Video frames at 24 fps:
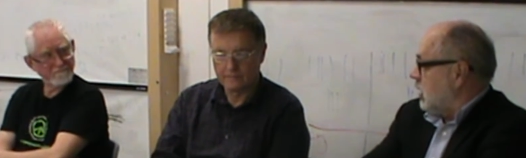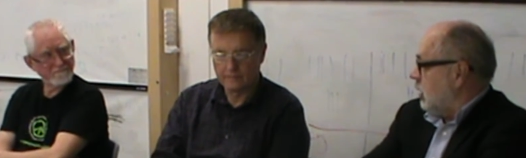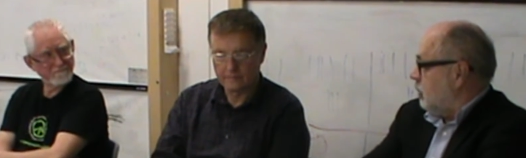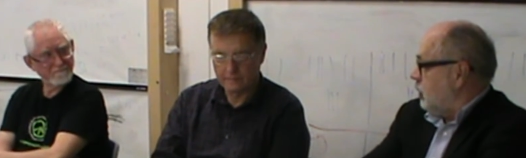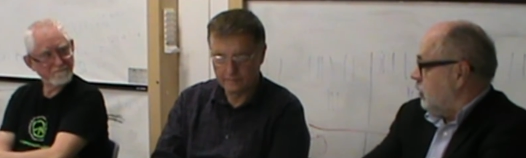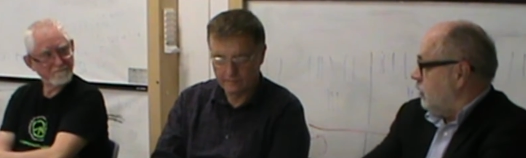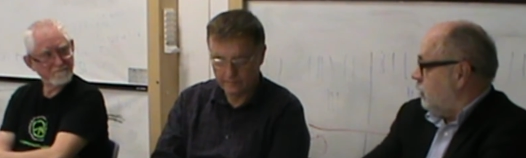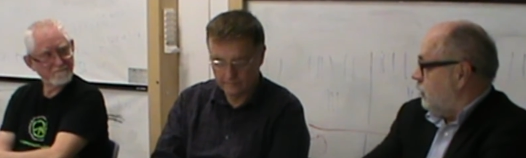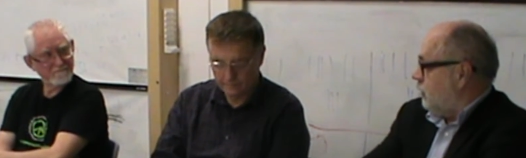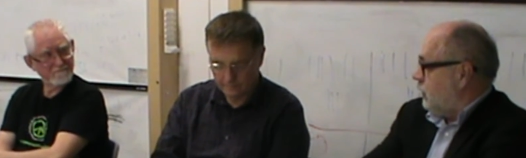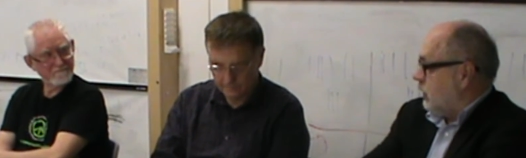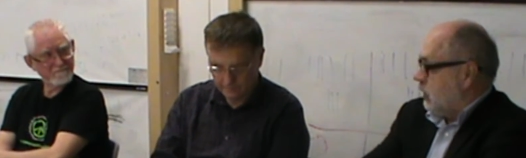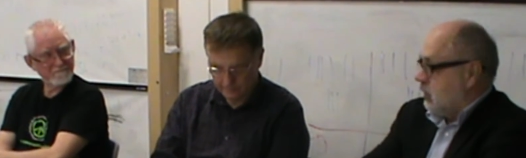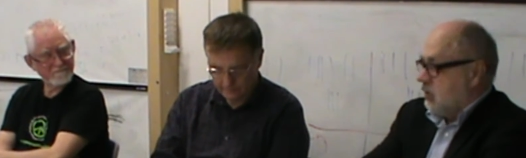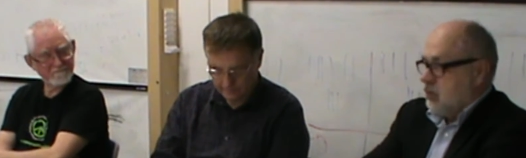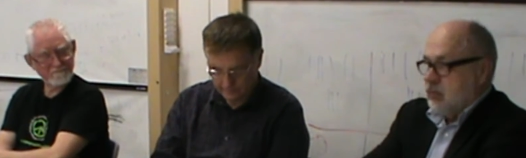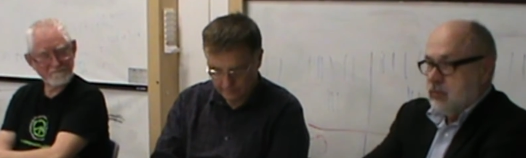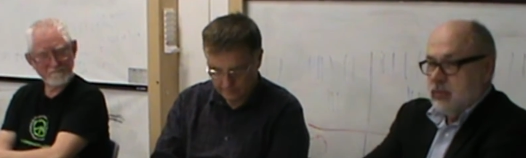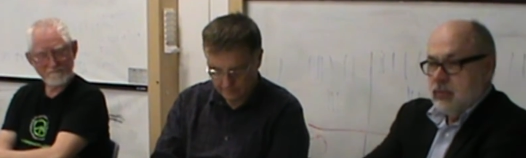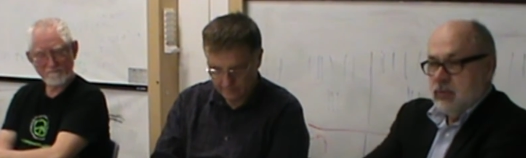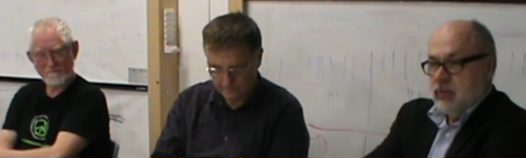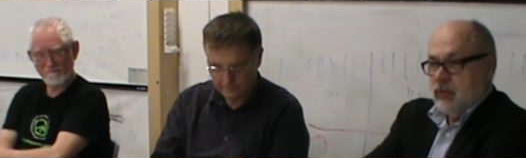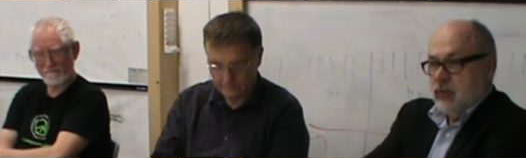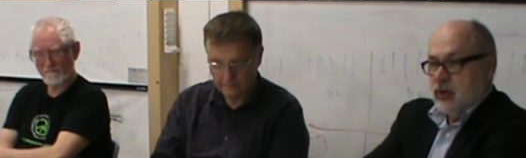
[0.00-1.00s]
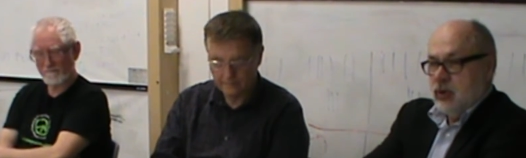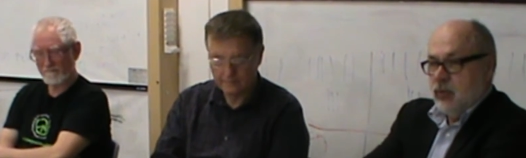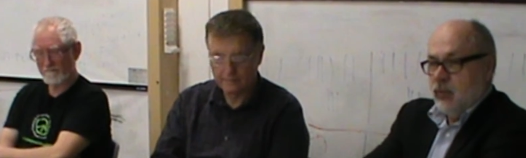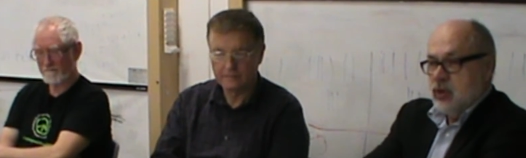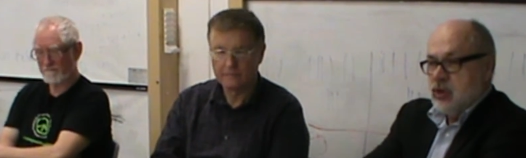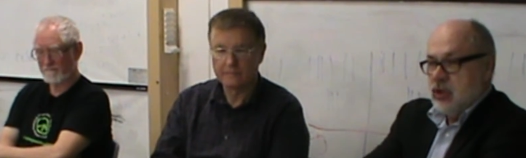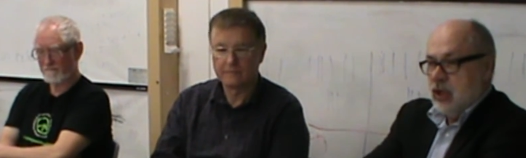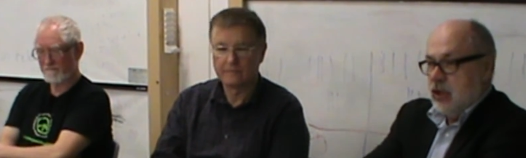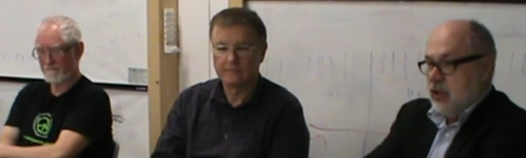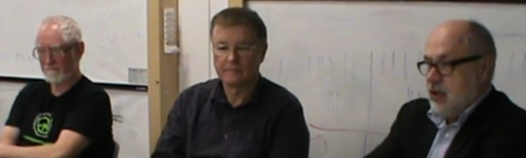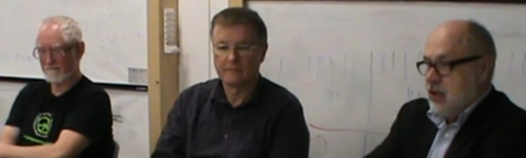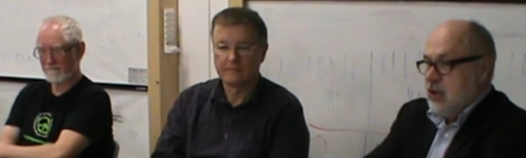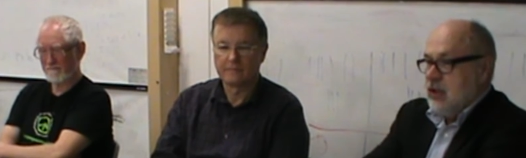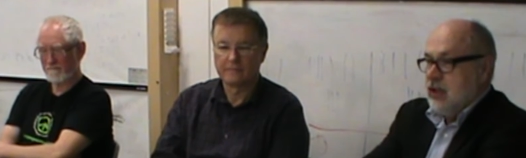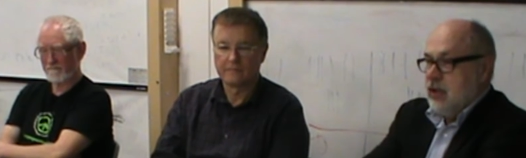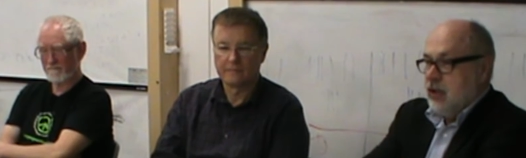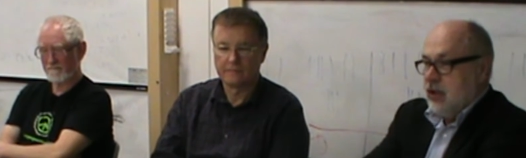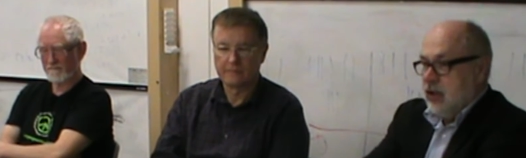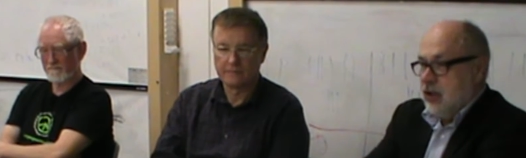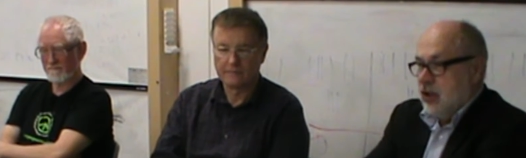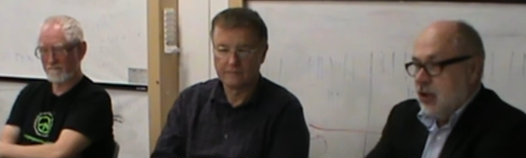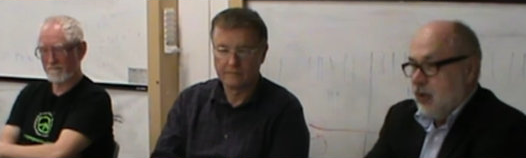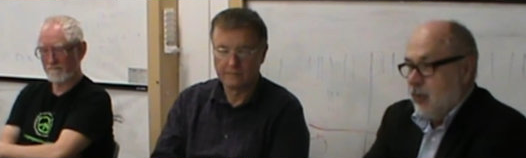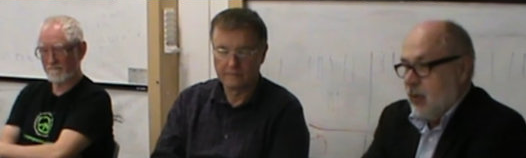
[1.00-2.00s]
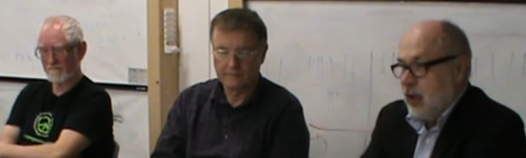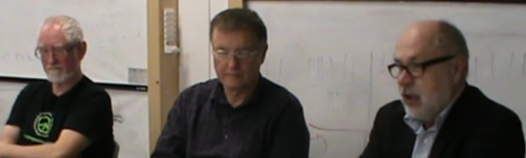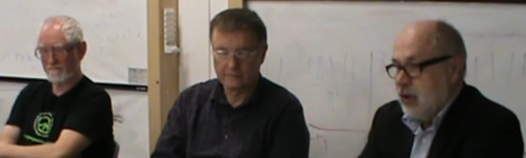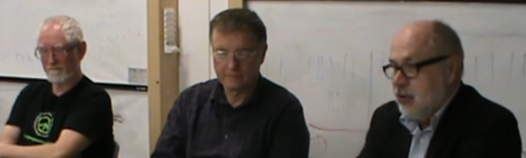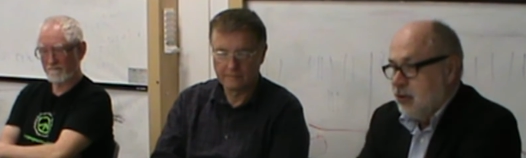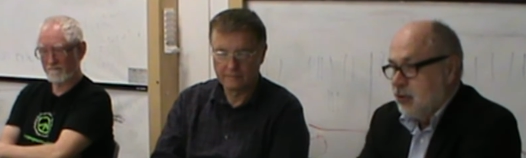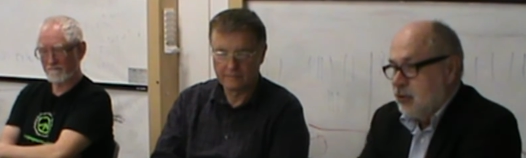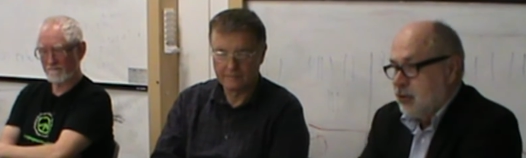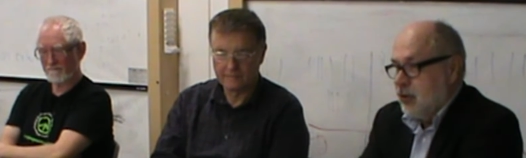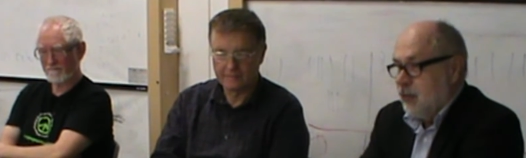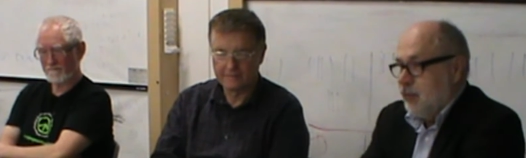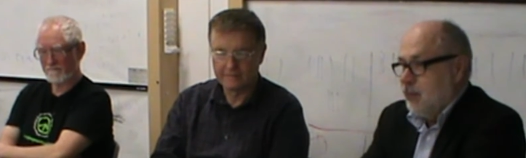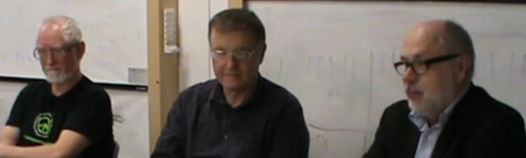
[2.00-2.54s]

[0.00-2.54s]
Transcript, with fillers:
Speaker 1: cup of, uh, you would say tea here, right? Not